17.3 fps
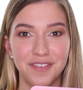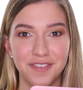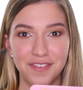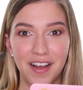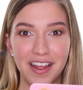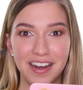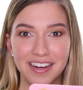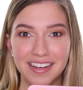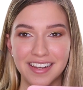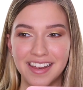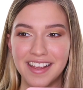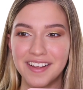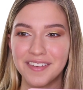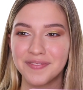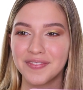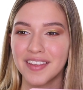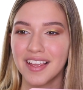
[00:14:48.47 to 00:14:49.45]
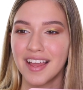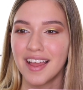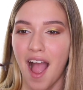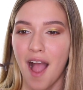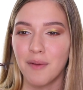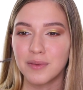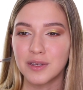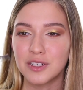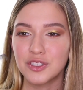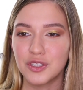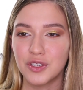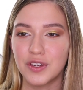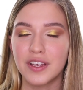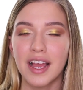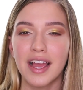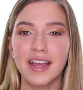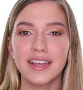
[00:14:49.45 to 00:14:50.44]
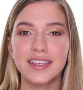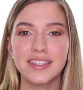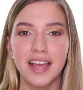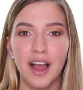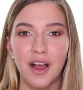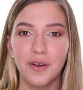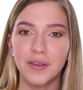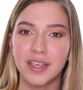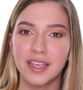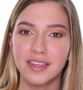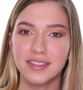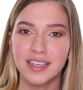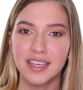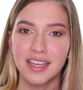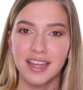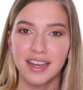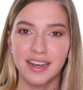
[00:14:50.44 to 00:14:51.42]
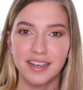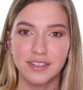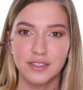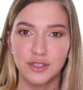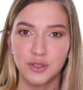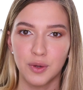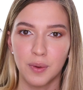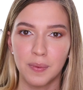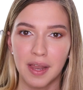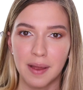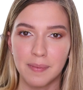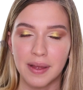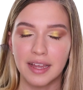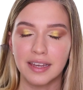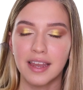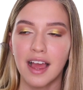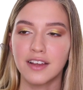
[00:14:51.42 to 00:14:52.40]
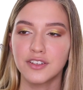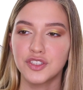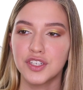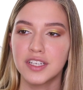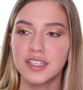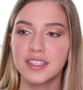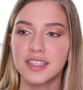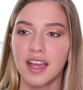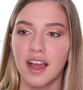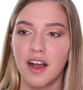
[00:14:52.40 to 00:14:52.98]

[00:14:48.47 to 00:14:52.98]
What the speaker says: finally. I'm going to show you guys how easy it is to apply my lashes.